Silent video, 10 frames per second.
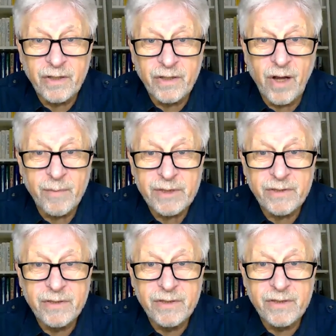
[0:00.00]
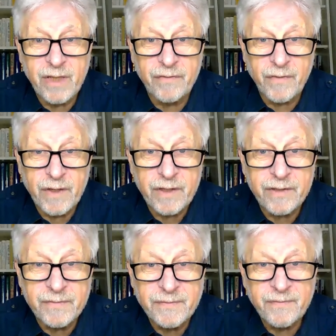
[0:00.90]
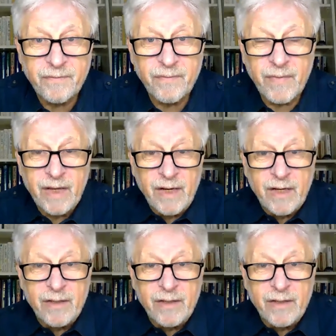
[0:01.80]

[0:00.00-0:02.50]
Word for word: Thomas Seyfried, and I'll